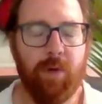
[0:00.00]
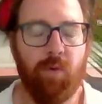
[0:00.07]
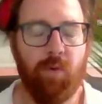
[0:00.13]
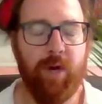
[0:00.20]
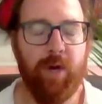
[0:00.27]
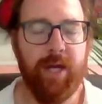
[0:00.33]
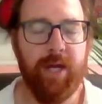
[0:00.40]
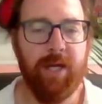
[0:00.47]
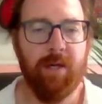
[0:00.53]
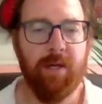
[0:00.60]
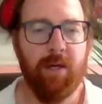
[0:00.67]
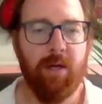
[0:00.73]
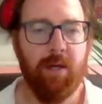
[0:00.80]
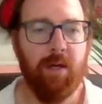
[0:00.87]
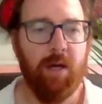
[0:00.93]
array,
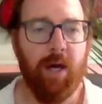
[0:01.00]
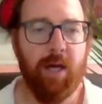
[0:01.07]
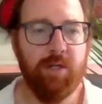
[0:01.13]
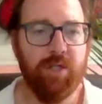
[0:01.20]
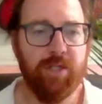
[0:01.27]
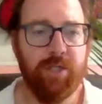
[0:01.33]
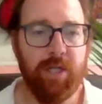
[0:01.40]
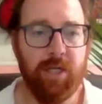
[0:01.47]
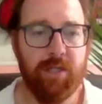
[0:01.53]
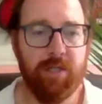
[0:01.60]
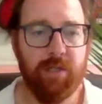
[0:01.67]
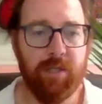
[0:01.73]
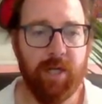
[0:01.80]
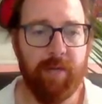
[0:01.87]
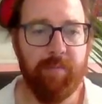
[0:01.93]
I just need
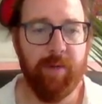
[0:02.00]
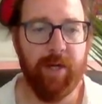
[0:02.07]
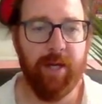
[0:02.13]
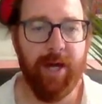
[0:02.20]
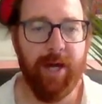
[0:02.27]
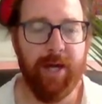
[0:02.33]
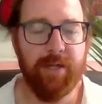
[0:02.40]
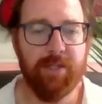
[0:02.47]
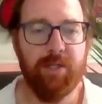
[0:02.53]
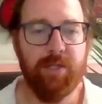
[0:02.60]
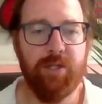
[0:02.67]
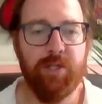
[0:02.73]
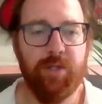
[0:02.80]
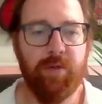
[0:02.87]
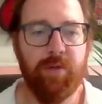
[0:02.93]
to type in add to
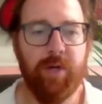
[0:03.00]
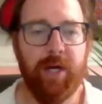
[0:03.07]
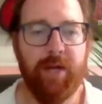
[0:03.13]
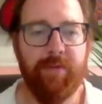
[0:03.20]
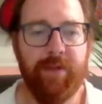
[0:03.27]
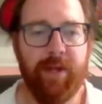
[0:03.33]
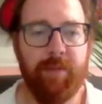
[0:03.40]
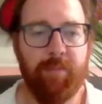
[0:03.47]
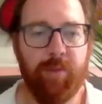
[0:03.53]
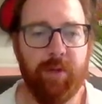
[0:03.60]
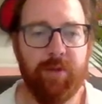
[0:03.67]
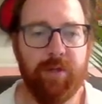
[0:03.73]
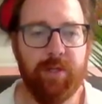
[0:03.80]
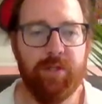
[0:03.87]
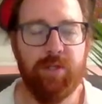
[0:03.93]
do and then
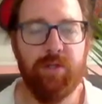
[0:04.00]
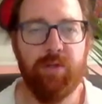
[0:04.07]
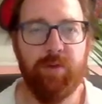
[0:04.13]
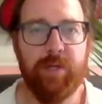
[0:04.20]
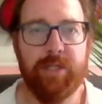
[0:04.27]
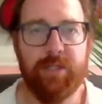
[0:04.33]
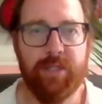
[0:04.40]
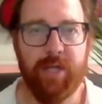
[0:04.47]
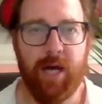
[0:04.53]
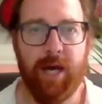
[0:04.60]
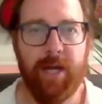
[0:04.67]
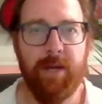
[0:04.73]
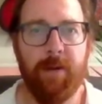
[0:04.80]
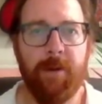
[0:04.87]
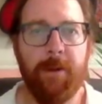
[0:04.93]
put the to do
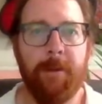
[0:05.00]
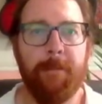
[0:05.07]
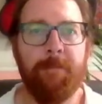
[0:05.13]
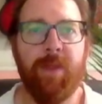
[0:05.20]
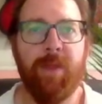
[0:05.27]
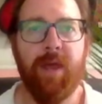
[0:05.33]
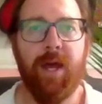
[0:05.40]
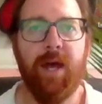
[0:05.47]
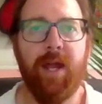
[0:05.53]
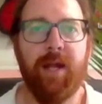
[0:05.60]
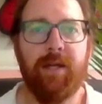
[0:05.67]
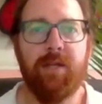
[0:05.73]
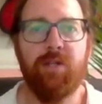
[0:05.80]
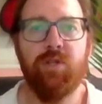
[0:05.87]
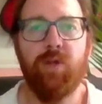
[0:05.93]
inside. And I
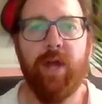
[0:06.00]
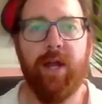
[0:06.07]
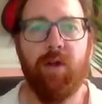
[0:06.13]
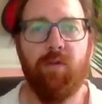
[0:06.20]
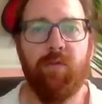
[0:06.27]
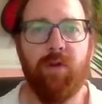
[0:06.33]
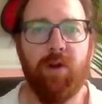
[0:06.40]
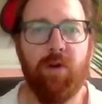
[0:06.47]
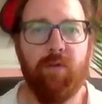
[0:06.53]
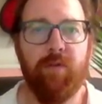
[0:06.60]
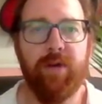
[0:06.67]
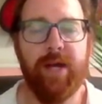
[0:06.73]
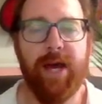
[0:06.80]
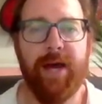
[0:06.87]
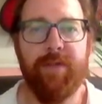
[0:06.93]
can do that over and
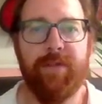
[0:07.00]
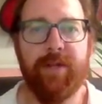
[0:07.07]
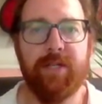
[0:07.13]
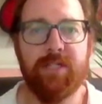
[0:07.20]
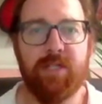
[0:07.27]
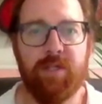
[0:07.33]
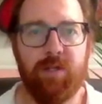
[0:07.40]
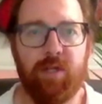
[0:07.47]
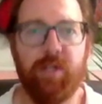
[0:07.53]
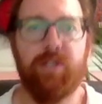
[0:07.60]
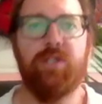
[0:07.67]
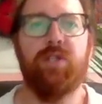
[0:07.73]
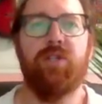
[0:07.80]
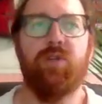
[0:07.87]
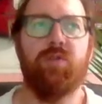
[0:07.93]
over to add things to the
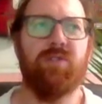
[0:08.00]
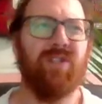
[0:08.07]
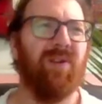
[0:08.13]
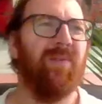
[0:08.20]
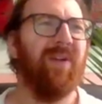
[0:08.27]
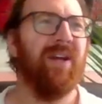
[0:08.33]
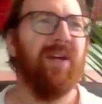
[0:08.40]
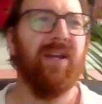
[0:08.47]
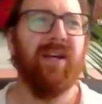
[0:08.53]
to do. So